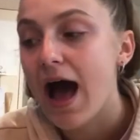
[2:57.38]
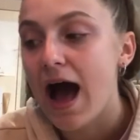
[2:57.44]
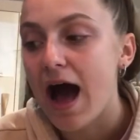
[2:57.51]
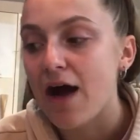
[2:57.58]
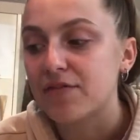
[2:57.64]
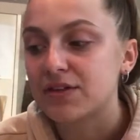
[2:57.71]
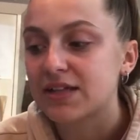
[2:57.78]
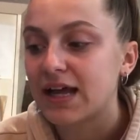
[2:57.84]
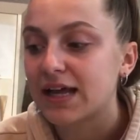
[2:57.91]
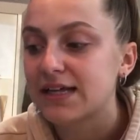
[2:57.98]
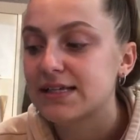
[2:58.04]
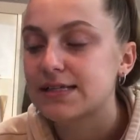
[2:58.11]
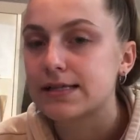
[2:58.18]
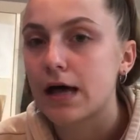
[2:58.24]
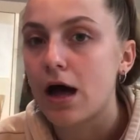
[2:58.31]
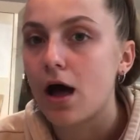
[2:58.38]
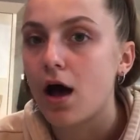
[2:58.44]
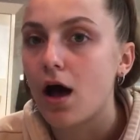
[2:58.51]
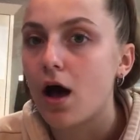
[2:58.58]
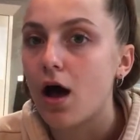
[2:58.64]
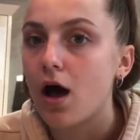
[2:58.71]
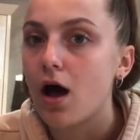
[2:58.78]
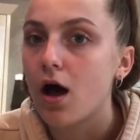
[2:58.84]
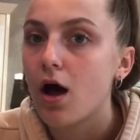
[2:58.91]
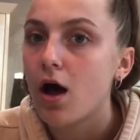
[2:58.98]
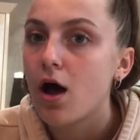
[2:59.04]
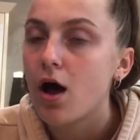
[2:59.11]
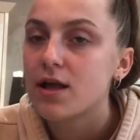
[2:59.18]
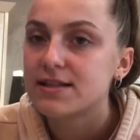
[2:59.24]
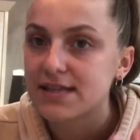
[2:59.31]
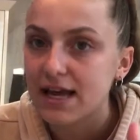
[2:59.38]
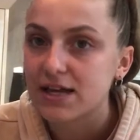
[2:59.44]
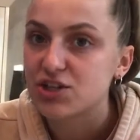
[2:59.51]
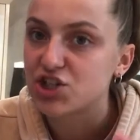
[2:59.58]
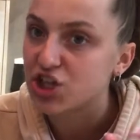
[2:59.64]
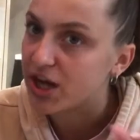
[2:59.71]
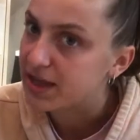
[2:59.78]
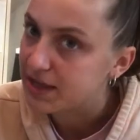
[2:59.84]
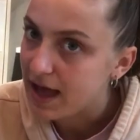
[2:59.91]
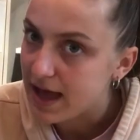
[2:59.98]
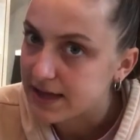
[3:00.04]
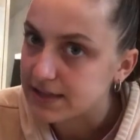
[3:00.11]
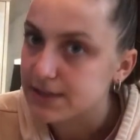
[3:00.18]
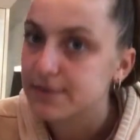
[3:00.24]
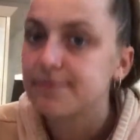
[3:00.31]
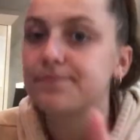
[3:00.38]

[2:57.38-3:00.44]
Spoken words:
have a nicer texture in the end.